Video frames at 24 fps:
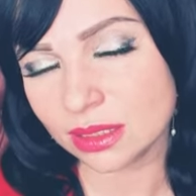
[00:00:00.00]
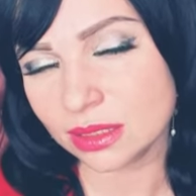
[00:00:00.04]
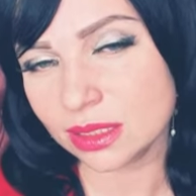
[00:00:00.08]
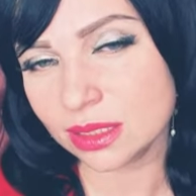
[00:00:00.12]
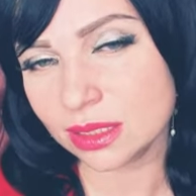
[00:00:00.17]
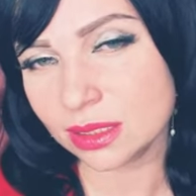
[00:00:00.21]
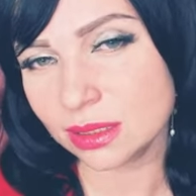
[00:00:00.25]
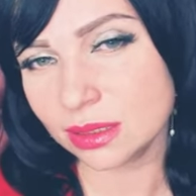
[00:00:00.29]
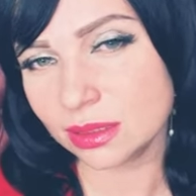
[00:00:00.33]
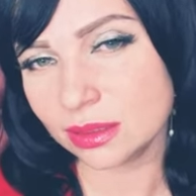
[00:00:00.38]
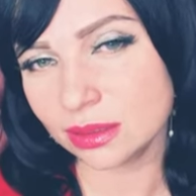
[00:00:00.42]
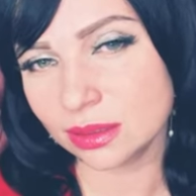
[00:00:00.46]

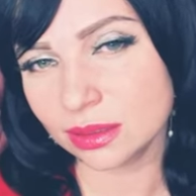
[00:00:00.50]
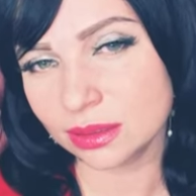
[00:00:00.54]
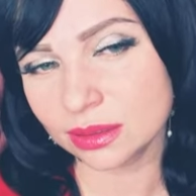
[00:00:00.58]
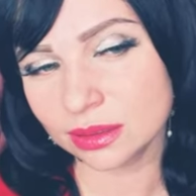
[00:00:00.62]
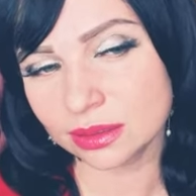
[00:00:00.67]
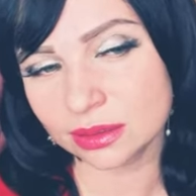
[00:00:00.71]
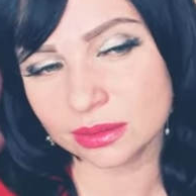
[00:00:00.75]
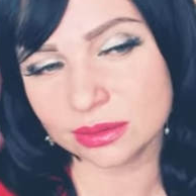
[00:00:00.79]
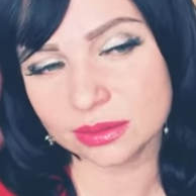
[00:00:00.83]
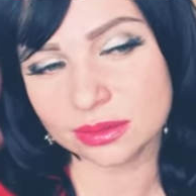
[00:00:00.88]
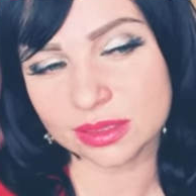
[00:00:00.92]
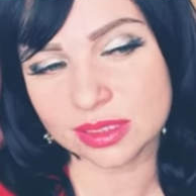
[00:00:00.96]

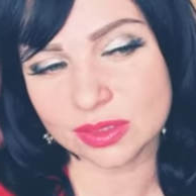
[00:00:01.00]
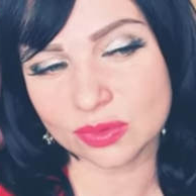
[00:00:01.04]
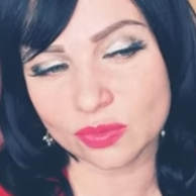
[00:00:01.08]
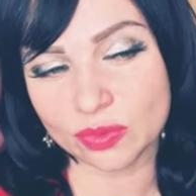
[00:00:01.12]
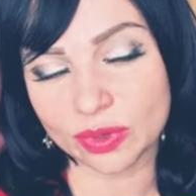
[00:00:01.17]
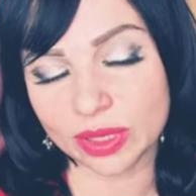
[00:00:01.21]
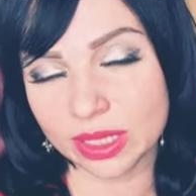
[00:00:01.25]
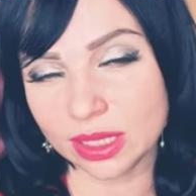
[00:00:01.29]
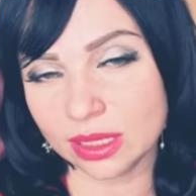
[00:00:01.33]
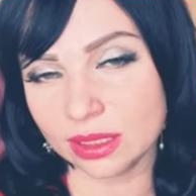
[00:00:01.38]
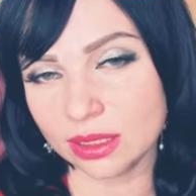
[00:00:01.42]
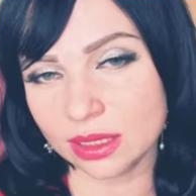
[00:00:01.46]
the the
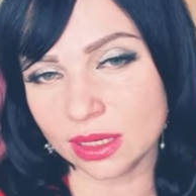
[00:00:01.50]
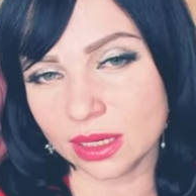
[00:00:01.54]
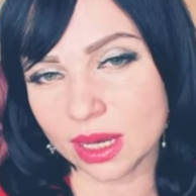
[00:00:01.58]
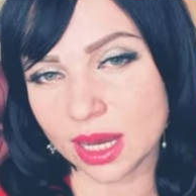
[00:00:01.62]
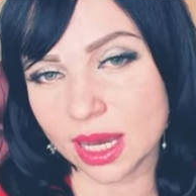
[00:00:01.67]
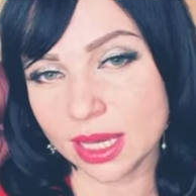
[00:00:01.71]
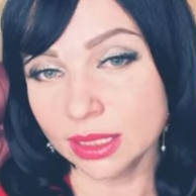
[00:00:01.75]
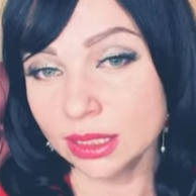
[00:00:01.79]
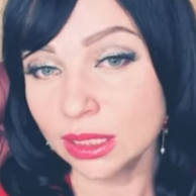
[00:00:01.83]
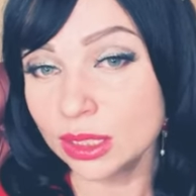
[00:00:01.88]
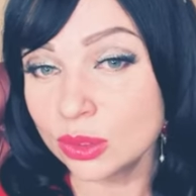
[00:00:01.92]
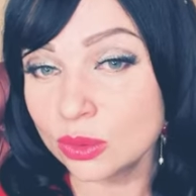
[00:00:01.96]
way
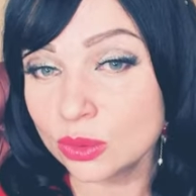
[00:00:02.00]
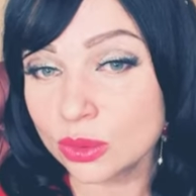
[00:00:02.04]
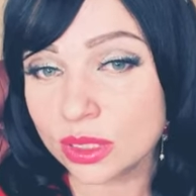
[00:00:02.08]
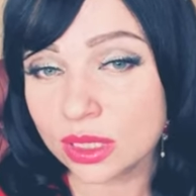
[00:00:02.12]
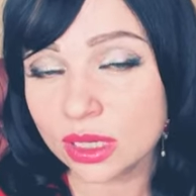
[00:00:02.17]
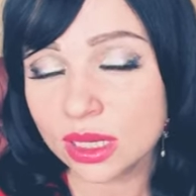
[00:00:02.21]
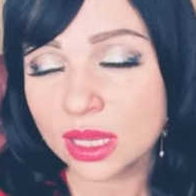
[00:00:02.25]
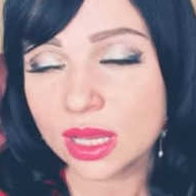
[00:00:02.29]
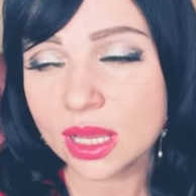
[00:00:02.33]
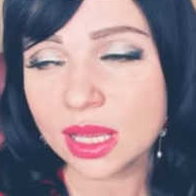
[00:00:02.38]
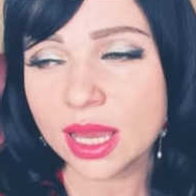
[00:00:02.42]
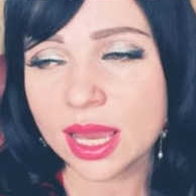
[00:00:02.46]
I
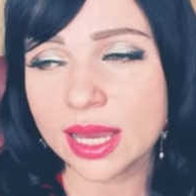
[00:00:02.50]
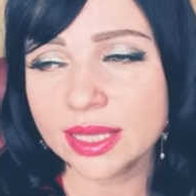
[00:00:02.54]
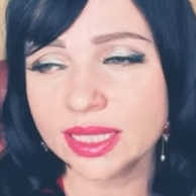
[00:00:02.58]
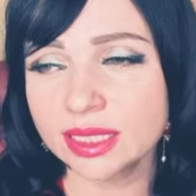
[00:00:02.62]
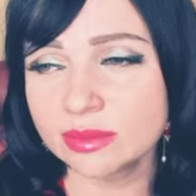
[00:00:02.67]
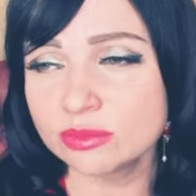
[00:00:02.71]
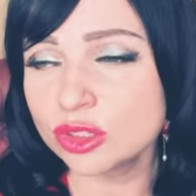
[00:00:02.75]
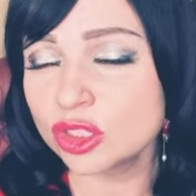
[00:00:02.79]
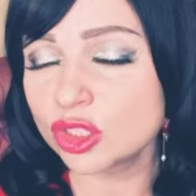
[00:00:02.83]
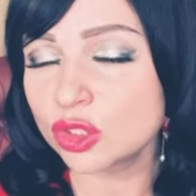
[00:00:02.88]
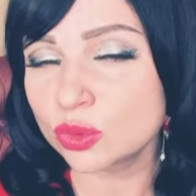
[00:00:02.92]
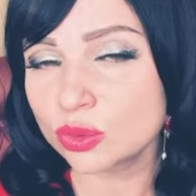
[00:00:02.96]
look
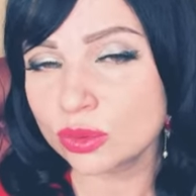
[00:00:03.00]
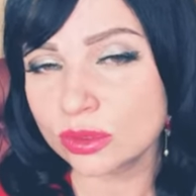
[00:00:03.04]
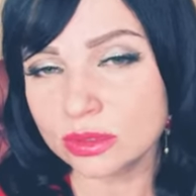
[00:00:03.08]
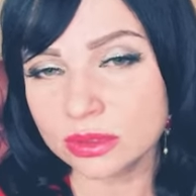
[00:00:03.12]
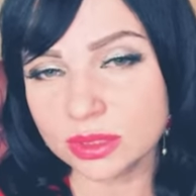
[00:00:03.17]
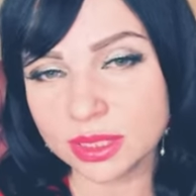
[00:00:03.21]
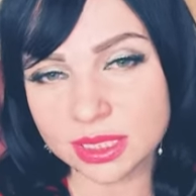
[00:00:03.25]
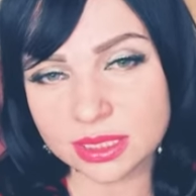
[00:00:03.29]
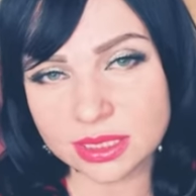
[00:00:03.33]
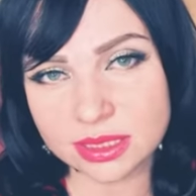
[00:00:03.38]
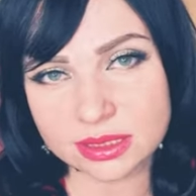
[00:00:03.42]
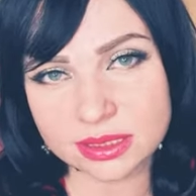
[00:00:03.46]
and I'm sure
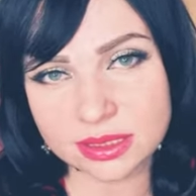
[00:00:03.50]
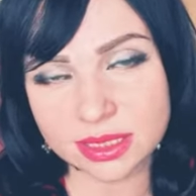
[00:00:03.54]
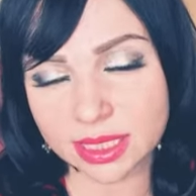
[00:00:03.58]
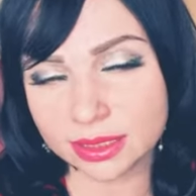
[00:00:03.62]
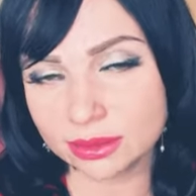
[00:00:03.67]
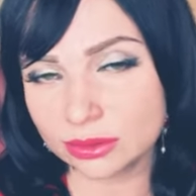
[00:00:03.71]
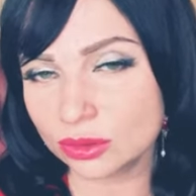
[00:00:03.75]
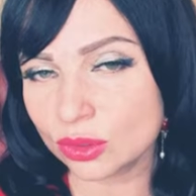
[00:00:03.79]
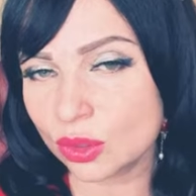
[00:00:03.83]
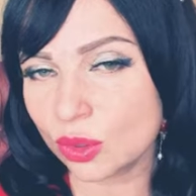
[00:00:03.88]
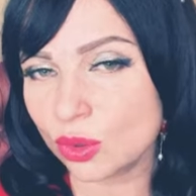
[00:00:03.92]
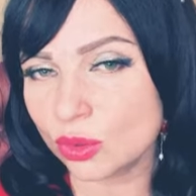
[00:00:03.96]
ladies
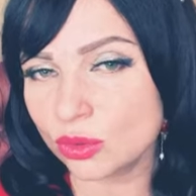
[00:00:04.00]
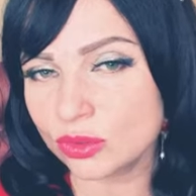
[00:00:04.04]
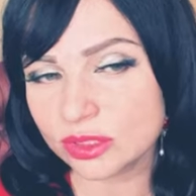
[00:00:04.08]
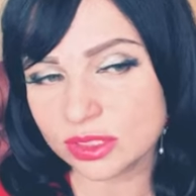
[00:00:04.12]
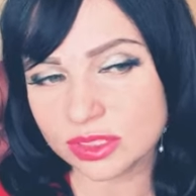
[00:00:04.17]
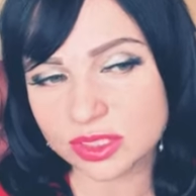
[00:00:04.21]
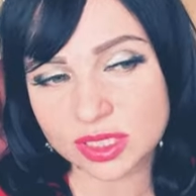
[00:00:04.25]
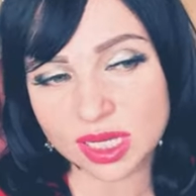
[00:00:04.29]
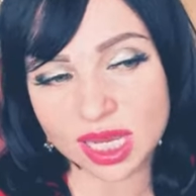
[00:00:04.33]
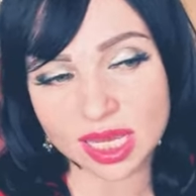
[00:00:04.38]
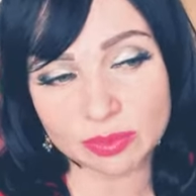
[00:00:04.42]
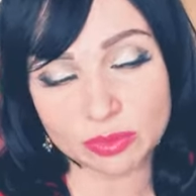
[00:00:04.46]
get it all
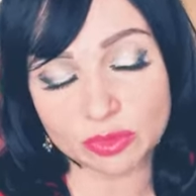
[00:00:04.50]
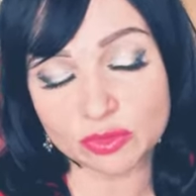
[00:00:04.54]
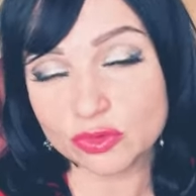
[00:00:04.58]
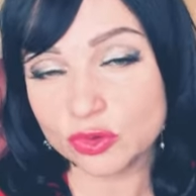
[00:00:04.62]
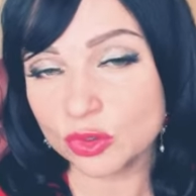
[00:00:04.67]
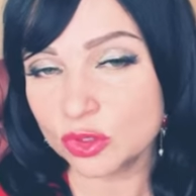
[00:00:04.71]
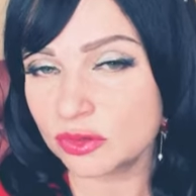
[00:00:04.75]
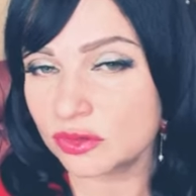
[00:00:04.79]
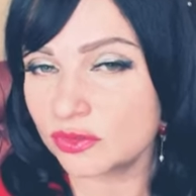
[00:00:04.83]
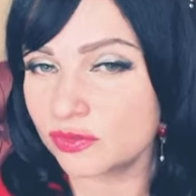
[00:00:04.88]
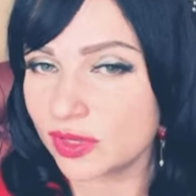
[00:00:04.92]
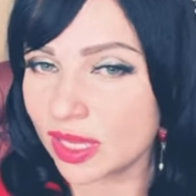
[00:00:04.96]
the time if
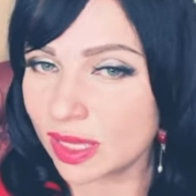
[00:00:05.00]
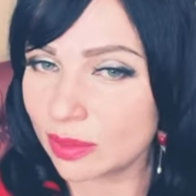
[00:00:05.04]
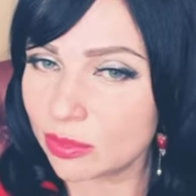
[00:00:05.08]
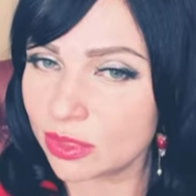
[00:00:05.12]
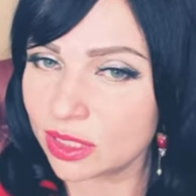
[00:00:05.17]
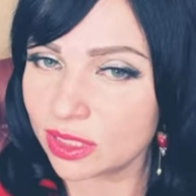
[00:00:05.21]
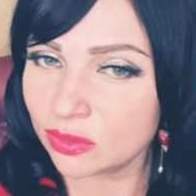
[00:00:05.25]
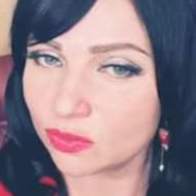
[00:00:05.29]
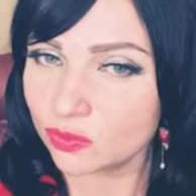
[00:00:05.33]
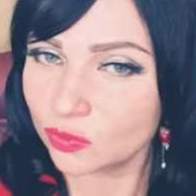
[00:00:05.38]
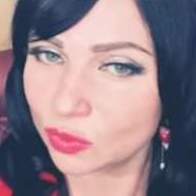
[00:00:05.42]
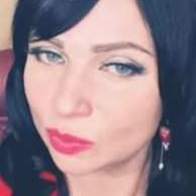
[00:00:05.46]
you're a
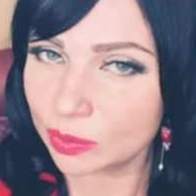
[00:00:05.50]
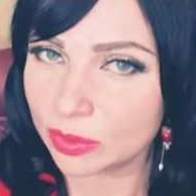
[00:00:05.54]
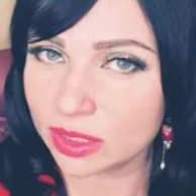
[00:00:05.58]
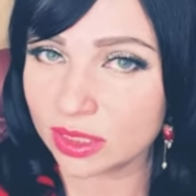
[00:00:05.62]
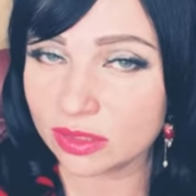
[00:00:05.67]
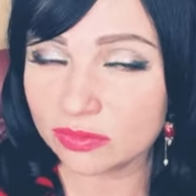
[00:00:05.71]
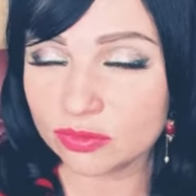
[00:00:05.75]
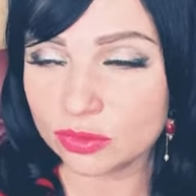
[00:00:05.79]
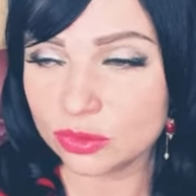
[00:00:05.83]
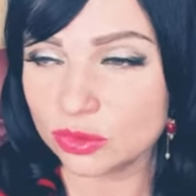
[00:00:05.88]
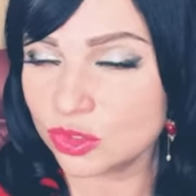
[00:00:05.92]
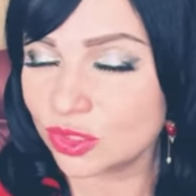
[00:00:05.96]
feminine
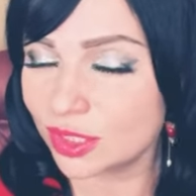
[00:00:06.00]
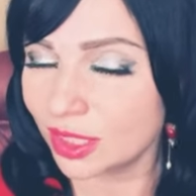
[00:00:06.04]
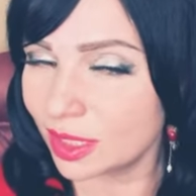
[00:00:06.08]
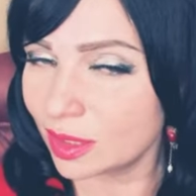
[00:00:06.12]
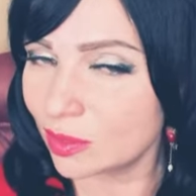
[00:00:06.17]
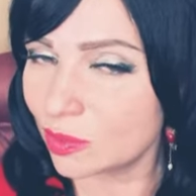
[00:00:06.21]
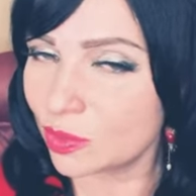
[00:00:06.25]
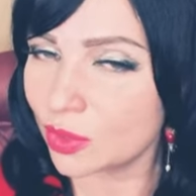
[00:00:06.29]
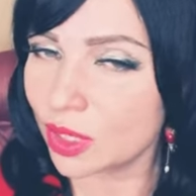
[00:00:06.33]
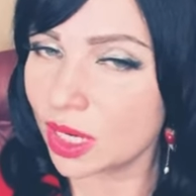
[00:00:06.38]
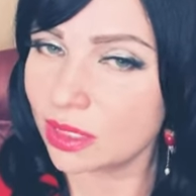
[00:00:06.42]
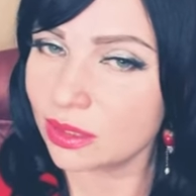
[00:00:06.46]
woman if you
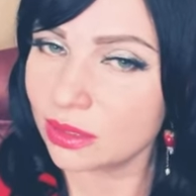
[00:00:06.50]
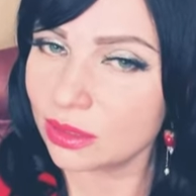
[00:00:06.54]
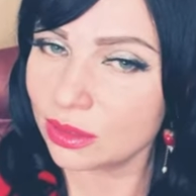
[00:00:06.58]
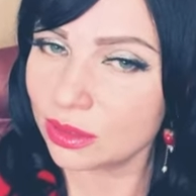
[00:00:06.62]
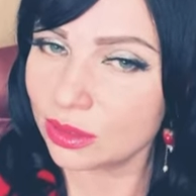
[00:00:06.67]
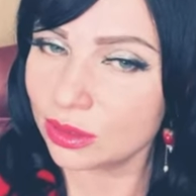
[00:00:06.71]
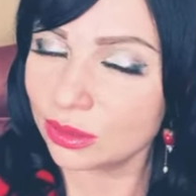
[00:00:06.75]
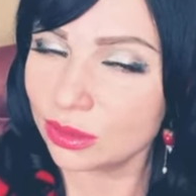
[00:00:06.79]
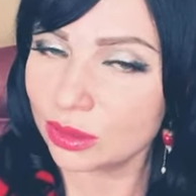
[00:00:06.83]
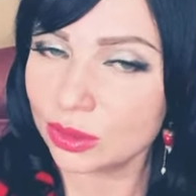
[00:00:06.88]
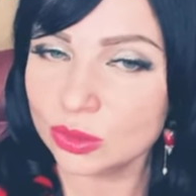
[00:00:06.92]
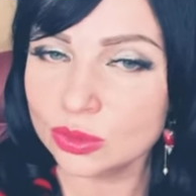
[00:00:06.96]
take pride
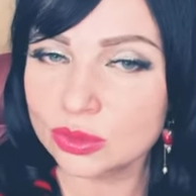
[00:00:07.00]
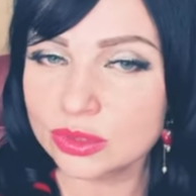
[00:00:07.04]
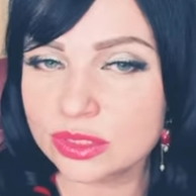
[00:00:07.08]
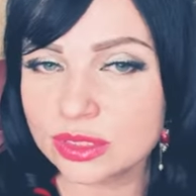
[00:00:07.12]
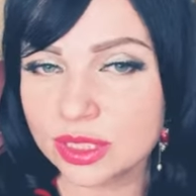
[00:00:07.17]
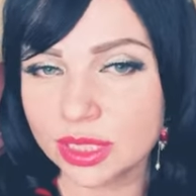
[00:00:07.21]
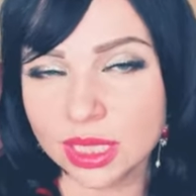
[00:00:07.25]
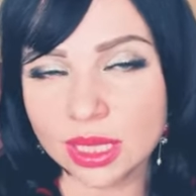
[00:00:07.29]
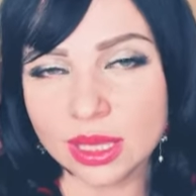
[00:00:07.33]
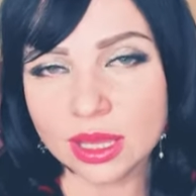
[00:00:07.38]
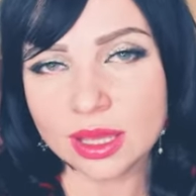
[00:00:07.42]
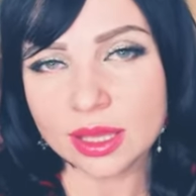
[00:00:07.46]
in your
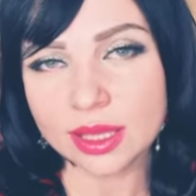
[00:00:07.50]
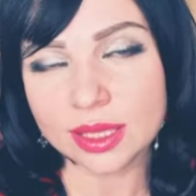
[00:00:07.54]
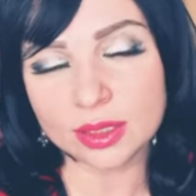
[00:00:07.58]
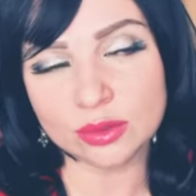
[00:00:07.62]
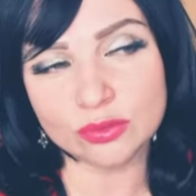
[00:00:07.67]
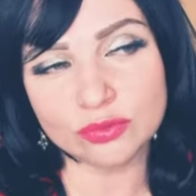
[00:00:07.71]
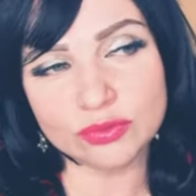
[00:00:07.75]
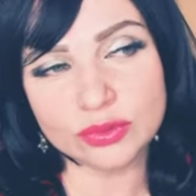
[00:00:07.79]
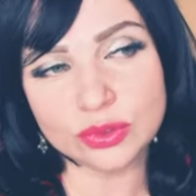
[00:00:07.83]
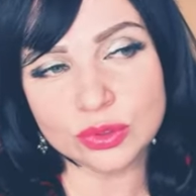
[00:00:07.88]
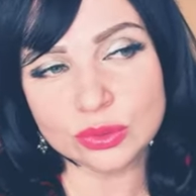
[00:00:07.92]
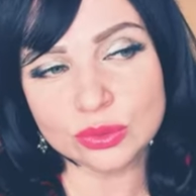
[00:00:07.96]
looks
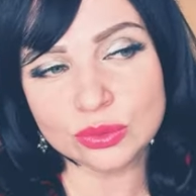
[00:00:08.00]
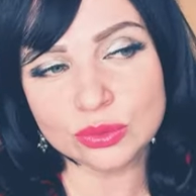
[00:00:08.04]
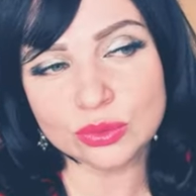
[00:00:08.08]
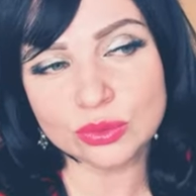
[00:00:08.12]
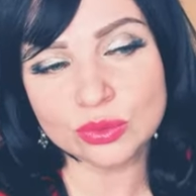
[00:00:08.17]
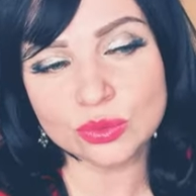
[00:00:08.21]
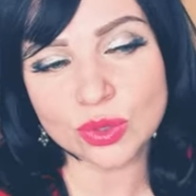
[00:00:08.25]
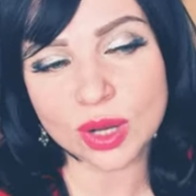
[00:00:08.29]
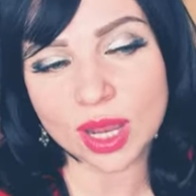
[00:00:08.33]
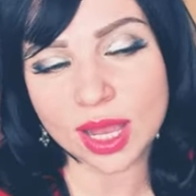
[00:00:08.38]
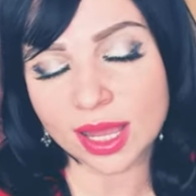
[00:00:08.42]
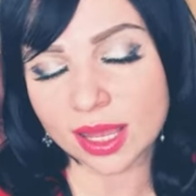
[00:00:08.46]
if
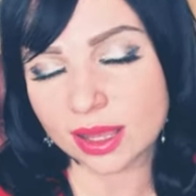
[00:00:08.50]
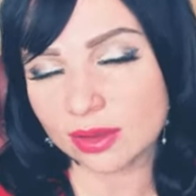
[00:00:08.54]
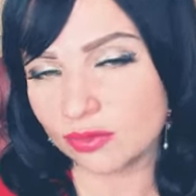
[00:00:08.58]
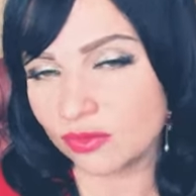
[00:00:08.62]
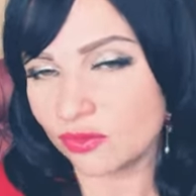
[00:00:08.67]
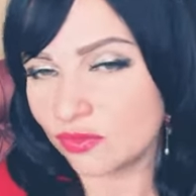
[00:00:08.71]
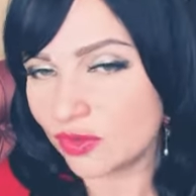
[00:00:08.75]
you have